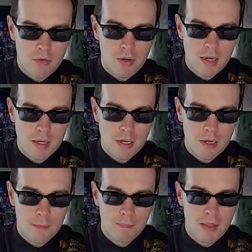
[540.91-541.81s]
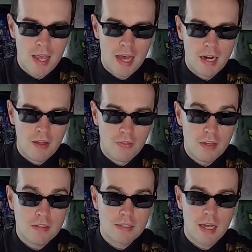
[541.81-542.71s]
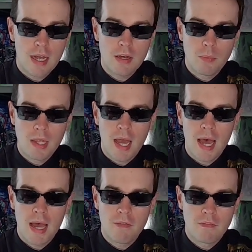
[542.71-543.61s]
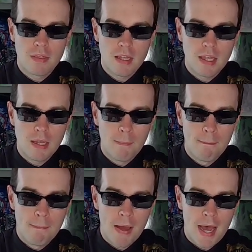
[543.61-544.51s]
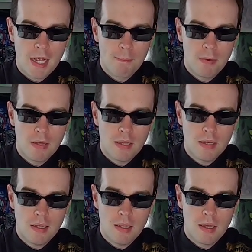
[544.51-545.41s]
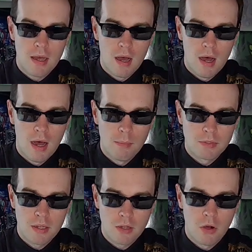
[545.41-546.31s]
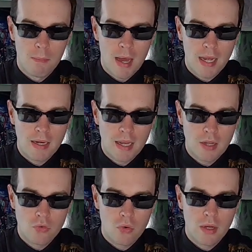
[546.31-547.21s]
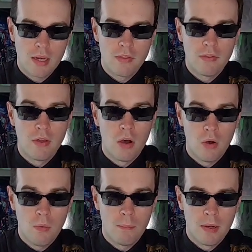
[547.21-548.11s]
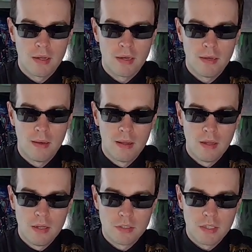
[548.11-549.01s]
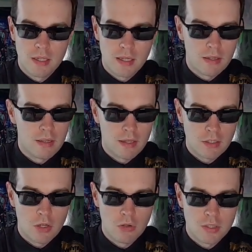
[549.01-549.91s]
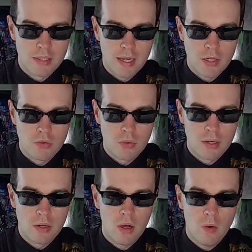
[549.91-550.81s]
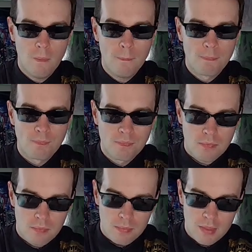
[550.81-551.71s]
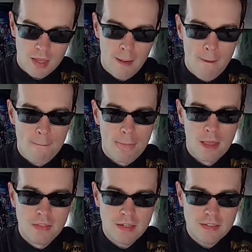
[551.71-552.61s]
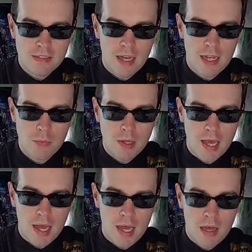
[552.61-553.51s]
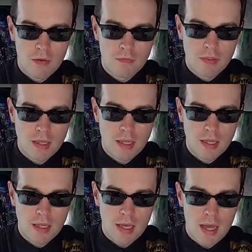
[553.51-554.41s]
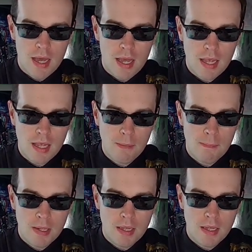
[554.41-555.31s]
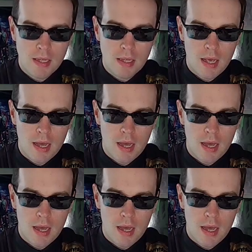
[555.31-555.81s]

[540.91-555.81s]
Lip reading: right here. And on this side, we have the back button to like go back in Android, and then the home button to hit like go to the Android home. This side we have the AB